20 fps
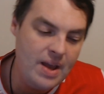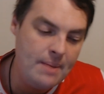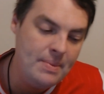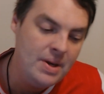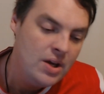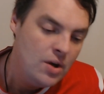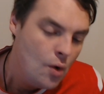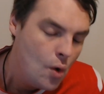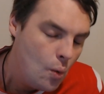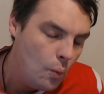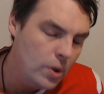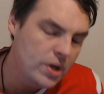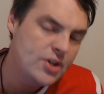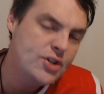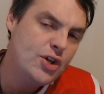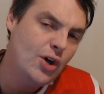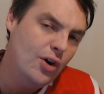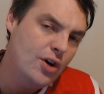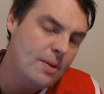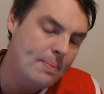I want to
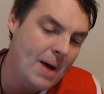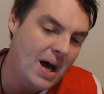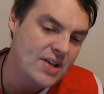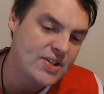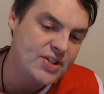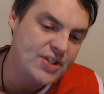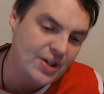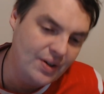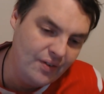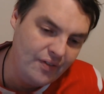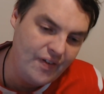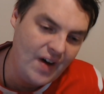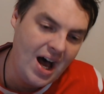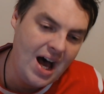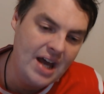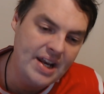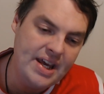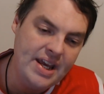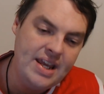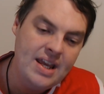talk about
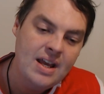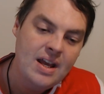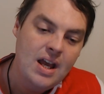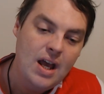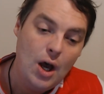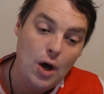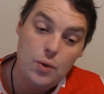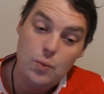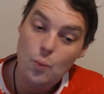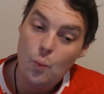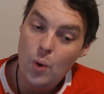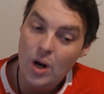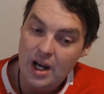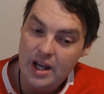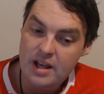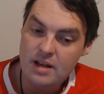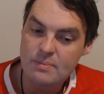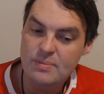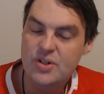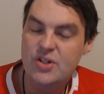Silvani and
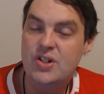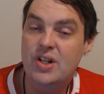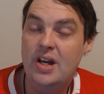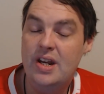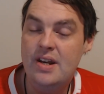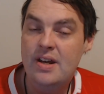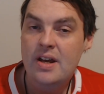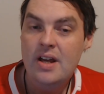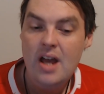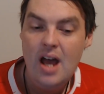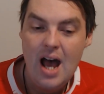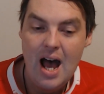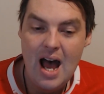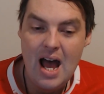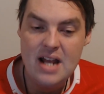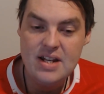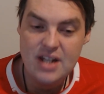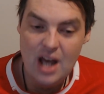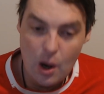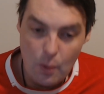Williamson,
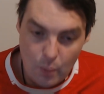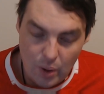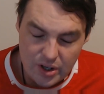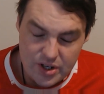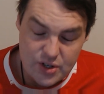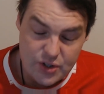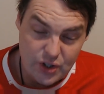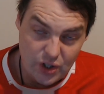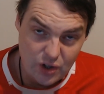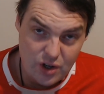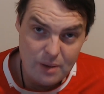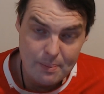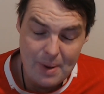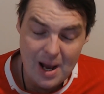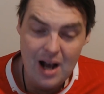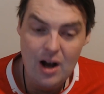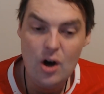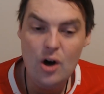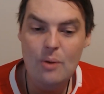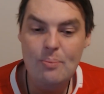and I want to talk
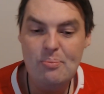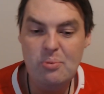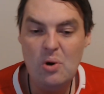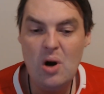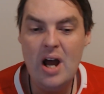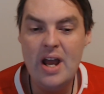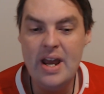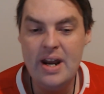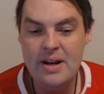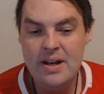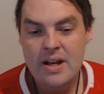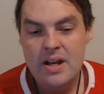about O'Brien.